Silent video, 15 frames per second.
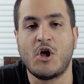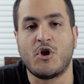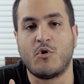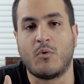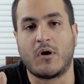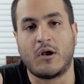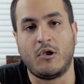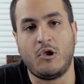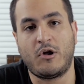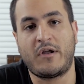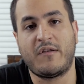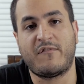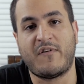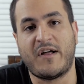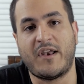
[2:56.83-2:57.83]
You want to look
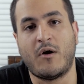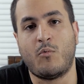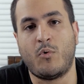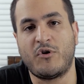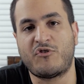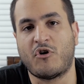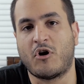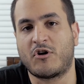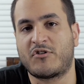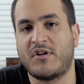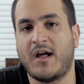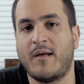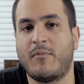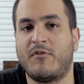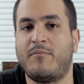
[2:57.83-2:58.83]
and find out which
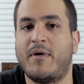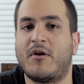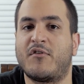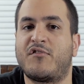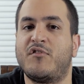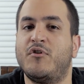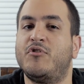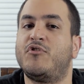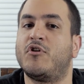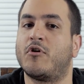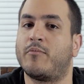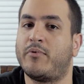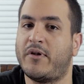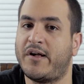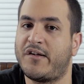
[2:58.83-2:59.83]
archetype is better suited to your
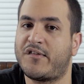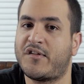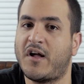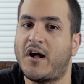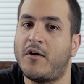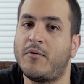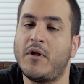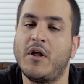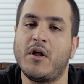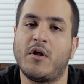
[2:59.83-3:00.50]
playstyle.